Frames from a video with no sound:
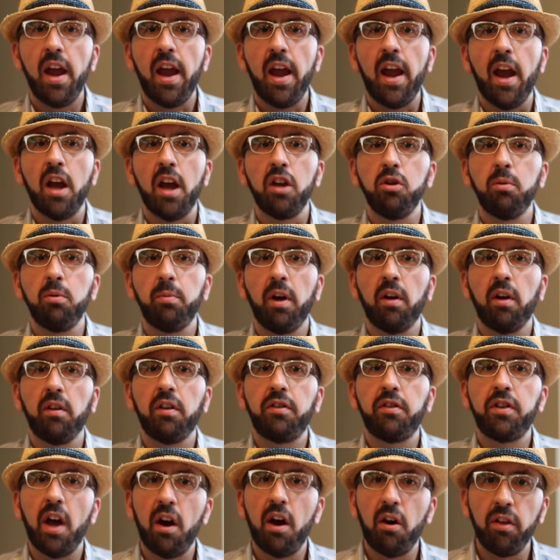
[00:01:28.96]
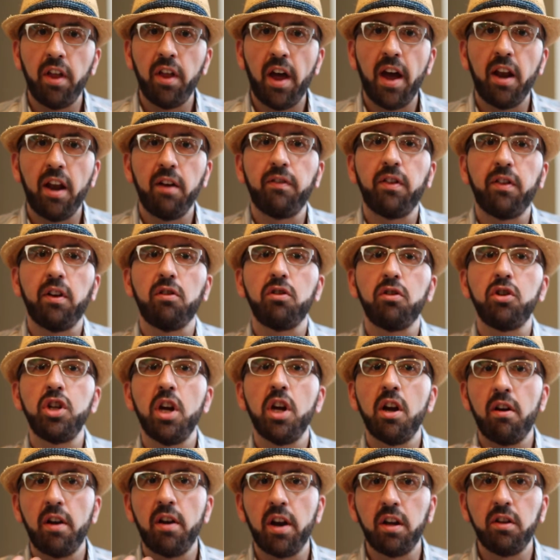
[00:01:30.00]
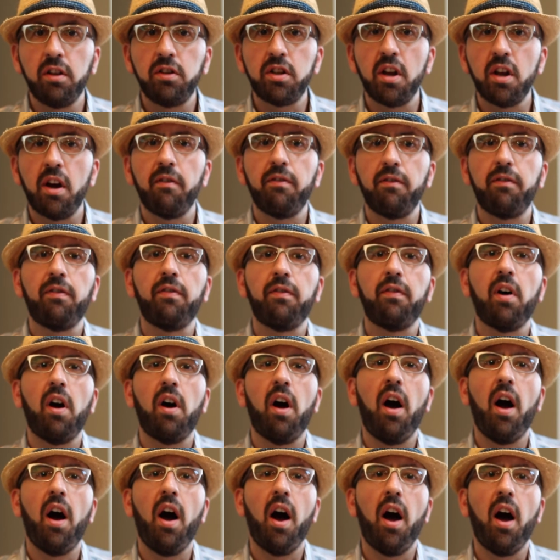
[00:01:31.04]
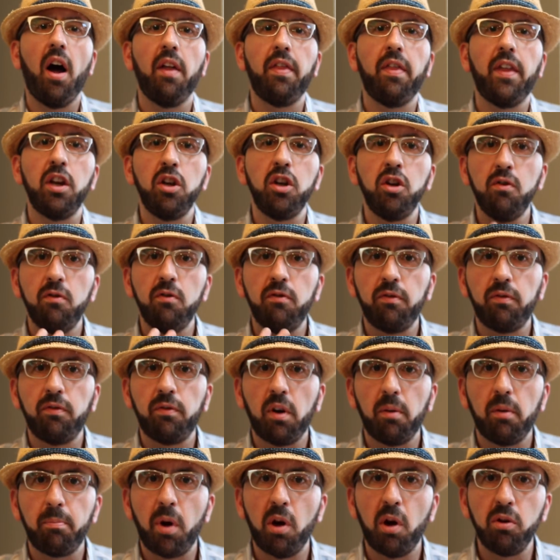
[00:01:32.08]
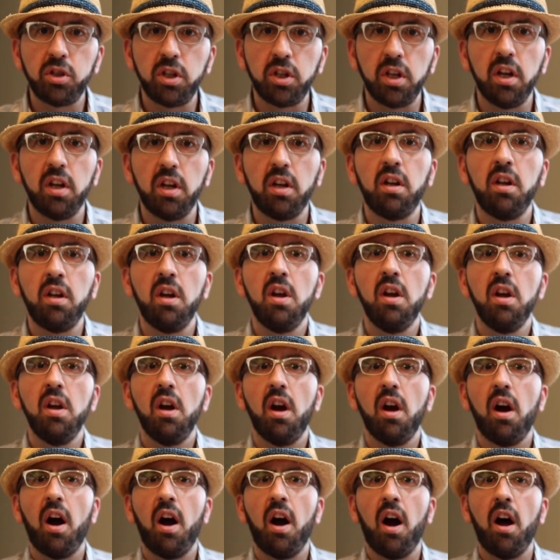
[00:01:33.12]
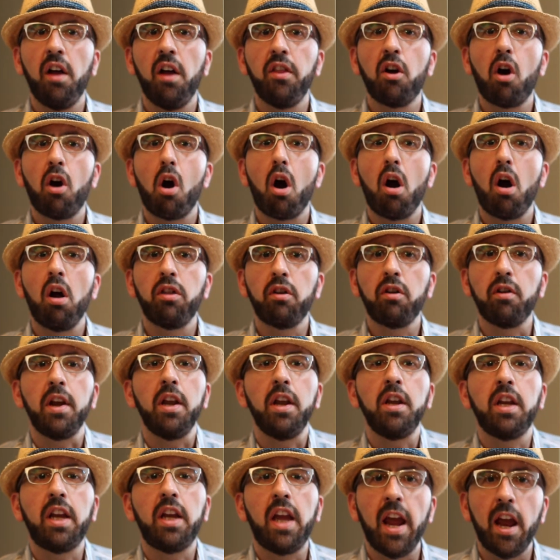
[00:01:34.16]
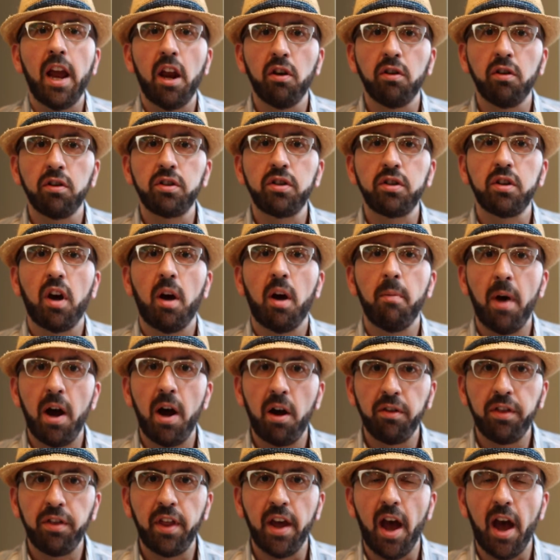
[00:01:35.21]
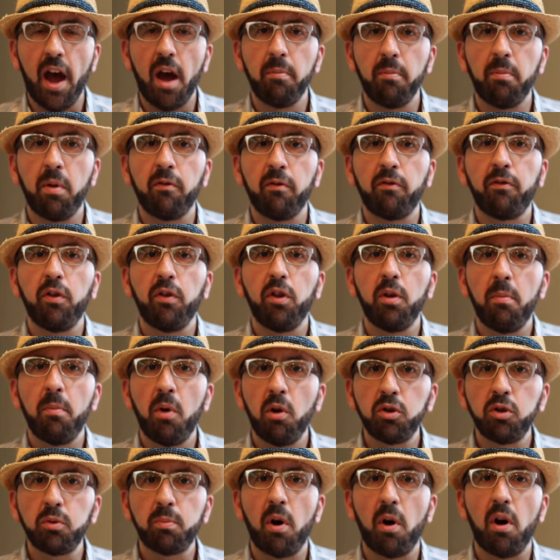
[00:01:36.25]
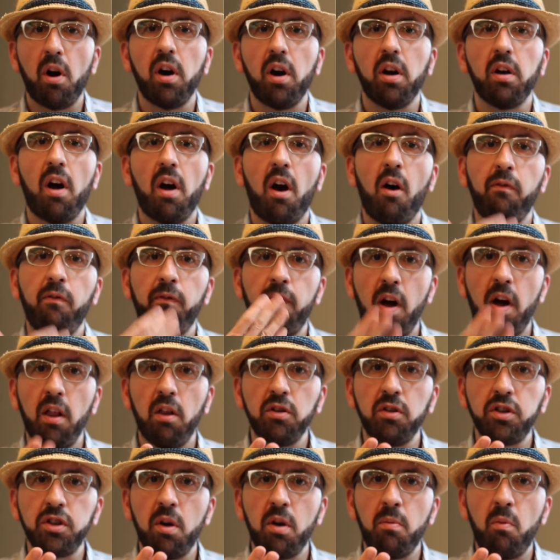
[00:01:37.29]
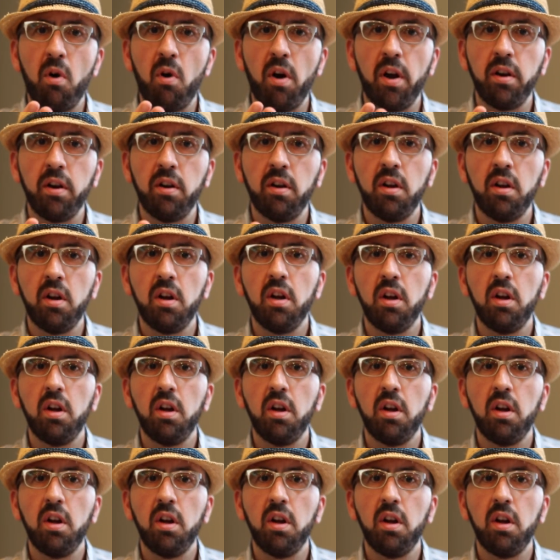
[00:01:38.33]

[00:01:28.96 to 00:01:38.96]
And you'll be able to tell that if they're sharing stuff that you've posted. There are other indicators about that. But for the most part, I'll follow someone,